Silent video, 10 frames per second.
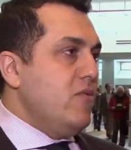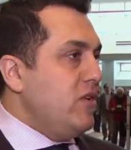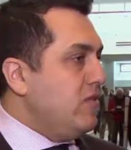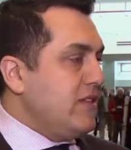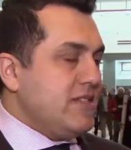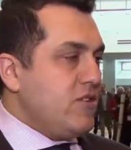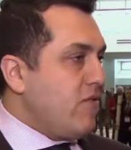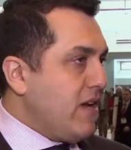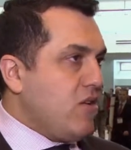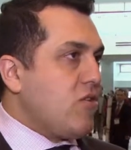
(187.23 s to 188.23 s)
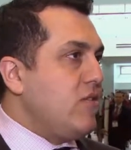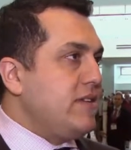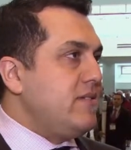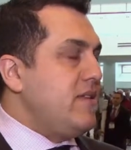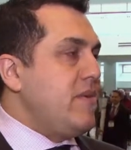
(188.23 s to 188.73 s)
we know that's a direct
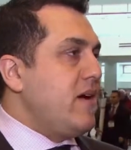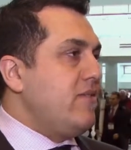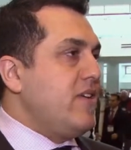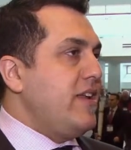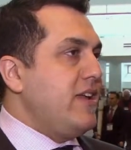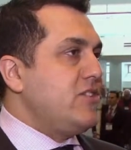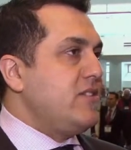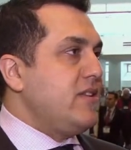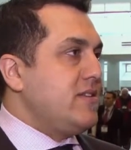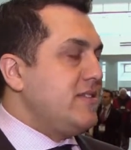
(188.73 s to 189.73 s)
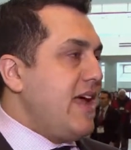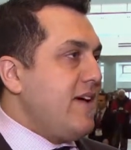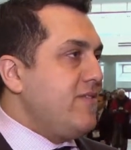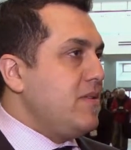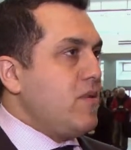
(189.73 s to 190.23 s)
correlate to the amount of radiation that the
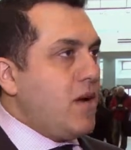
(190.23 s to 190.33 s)
staff and the